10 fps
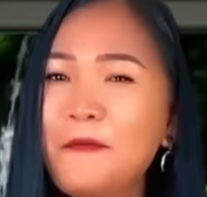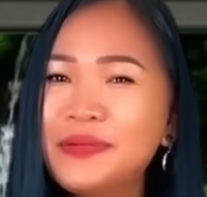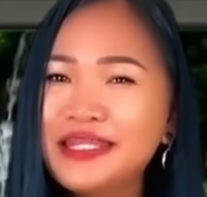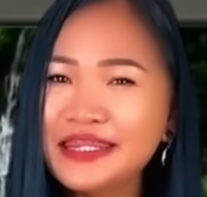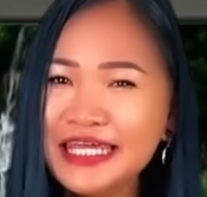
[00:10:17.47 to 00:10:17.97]

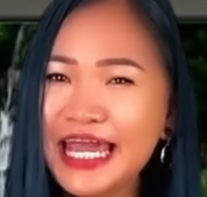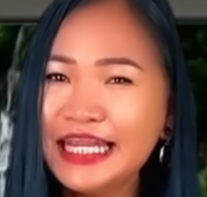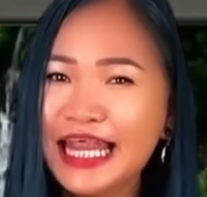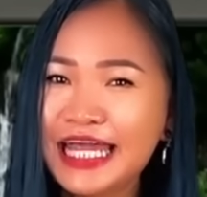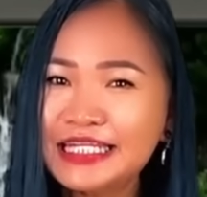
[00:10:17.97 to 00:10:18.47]
But the thing I
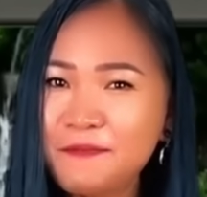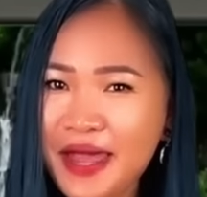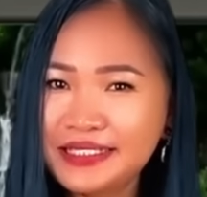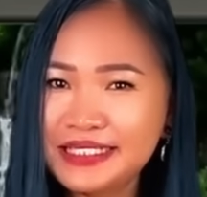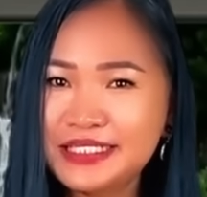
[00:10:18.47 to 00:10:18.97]
like the
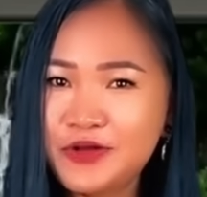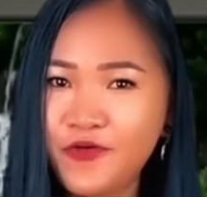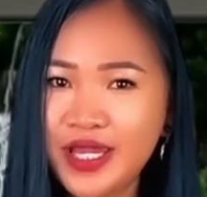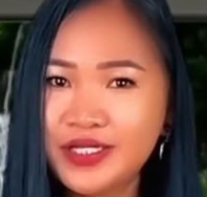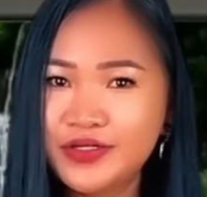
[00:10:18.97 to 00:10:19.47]
best is the
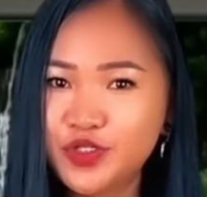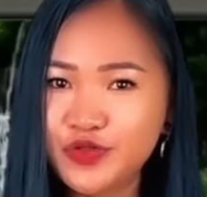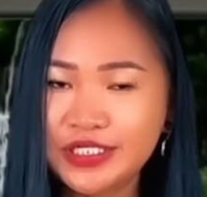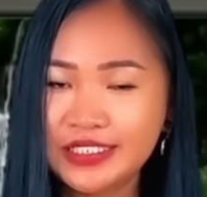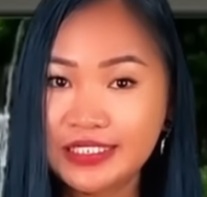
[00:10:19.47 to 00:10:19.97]
way you're
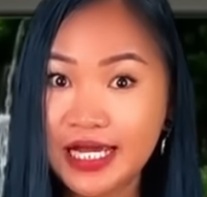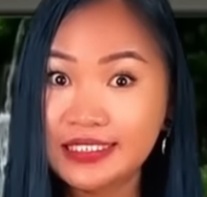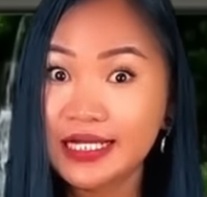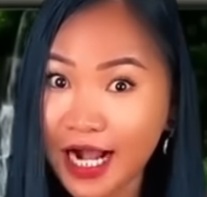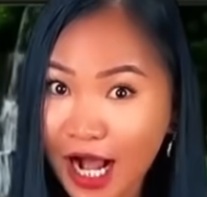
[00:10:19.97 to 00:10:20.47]
treated
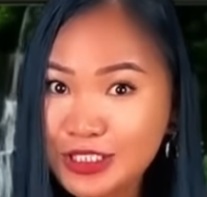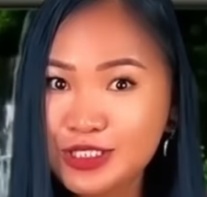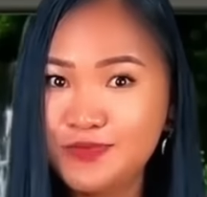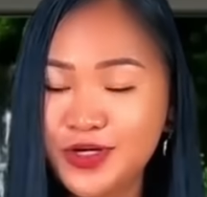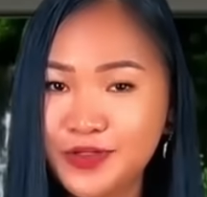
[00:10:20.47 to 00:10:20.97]
as a
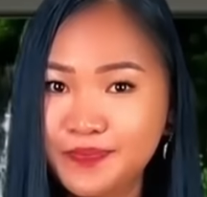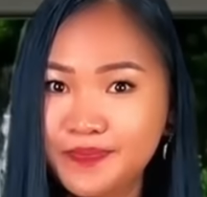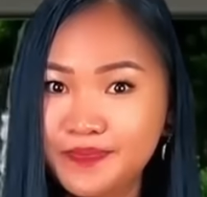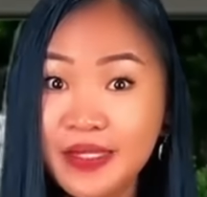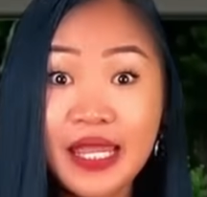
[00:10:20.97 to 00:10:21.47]
customer.
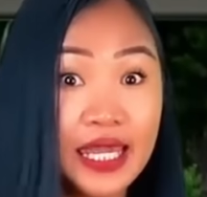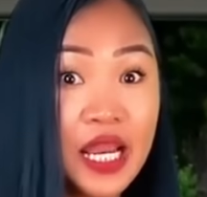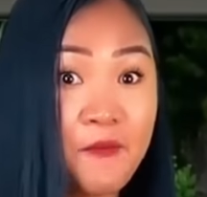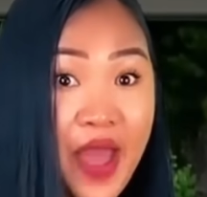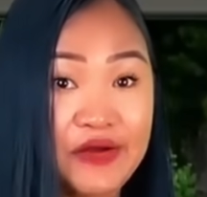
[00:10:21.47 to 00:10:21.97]
In
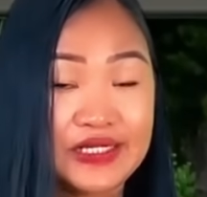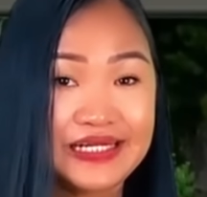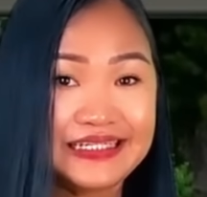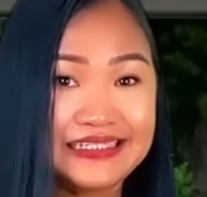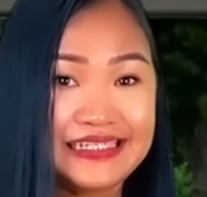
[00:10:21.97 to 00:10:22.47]

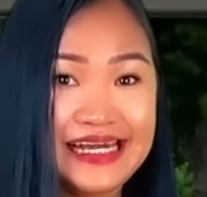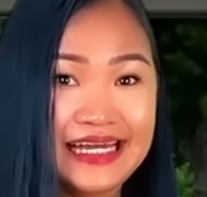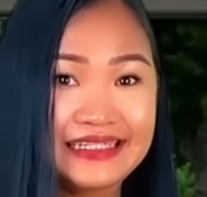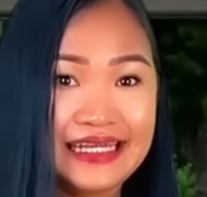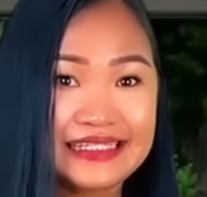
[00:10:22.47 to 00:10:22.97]
America,
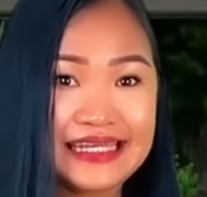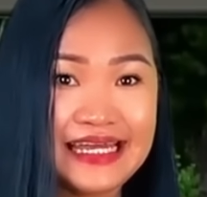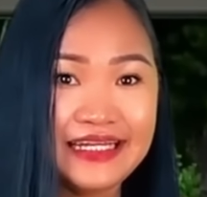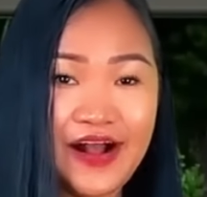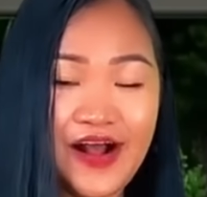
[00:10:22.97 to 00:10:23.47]
they say
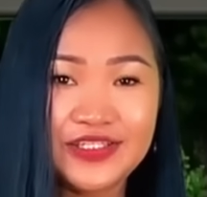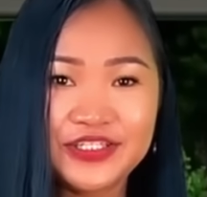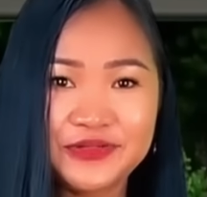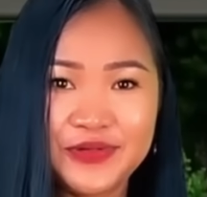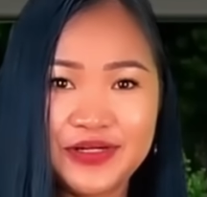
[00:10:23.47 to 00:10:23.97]
the
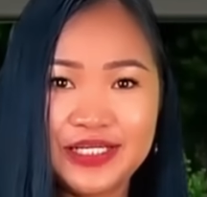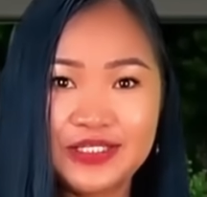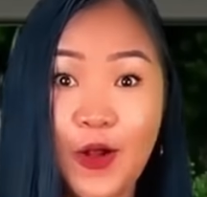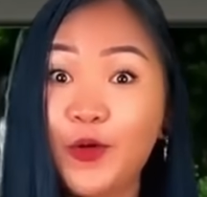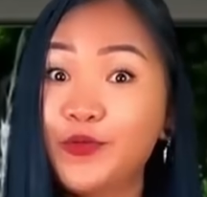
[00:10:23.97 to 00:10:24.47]
customer is
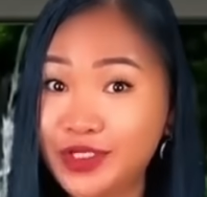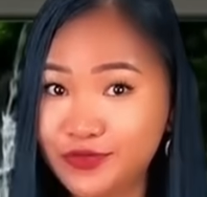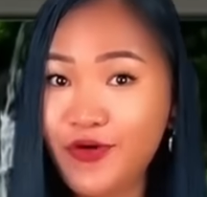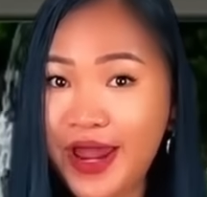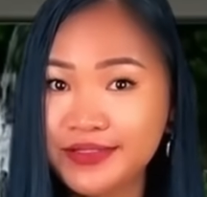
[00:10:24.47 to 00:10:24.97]

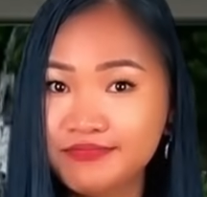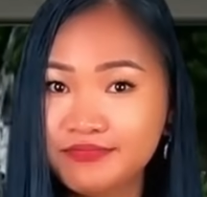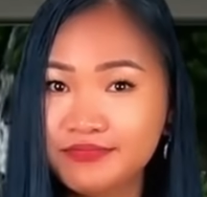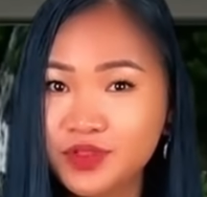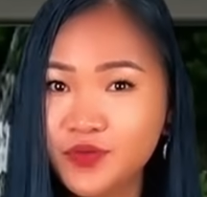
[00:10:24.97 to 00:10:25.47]
always right,
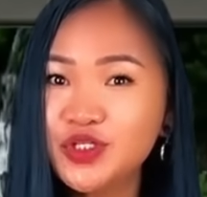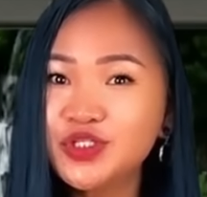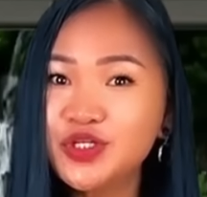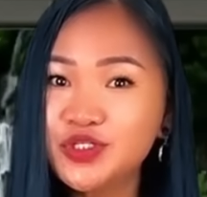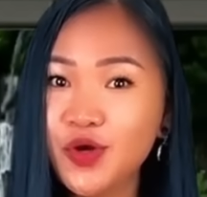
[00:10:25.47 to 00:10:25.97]
which is
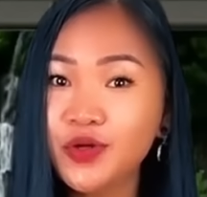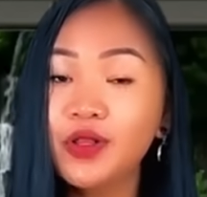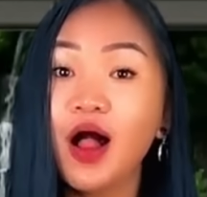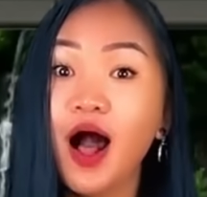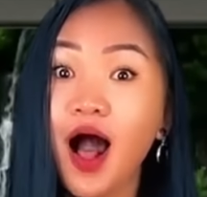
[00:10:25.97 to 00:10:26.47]
the
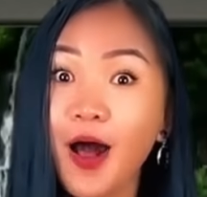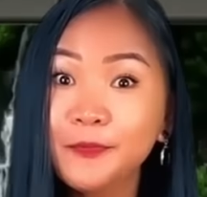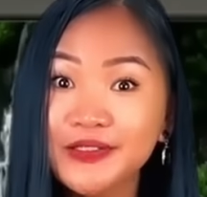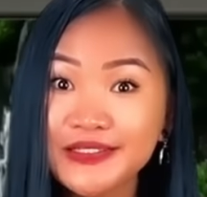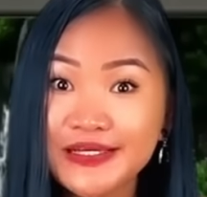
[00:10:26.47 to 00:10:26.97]
total
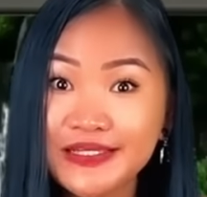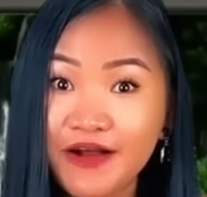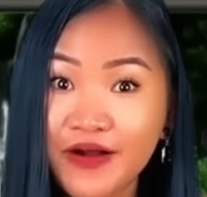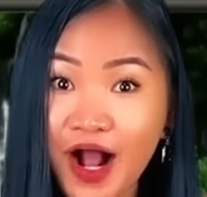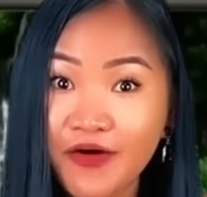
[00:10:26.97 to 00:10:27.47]
opposite
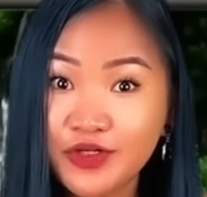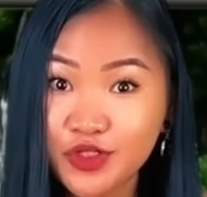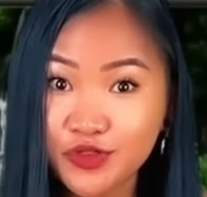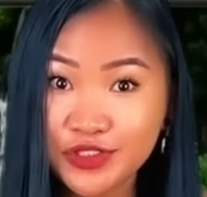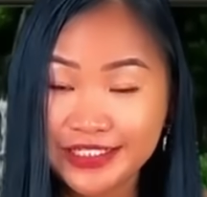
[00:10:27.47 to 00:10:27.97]
of how
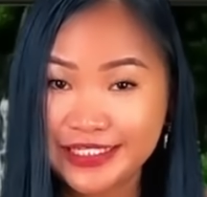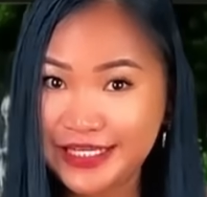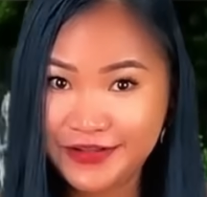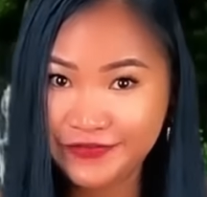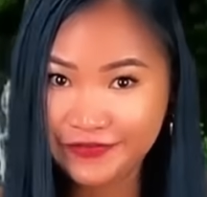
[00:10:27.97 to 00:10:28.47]
you're treated
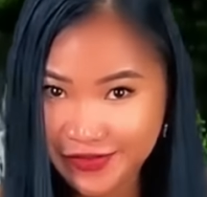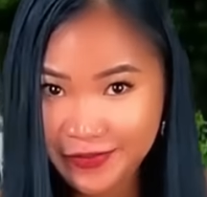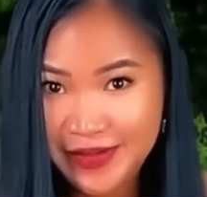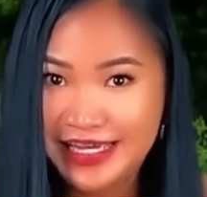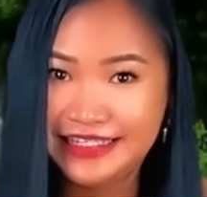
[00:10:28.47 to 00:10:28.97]
in the
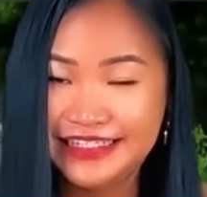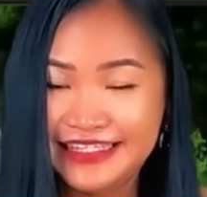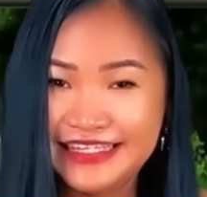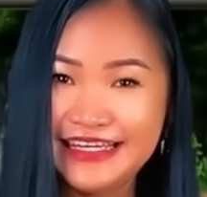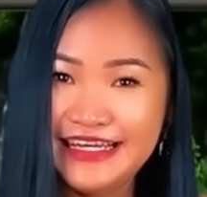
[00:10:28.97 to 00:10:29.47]
Philippines.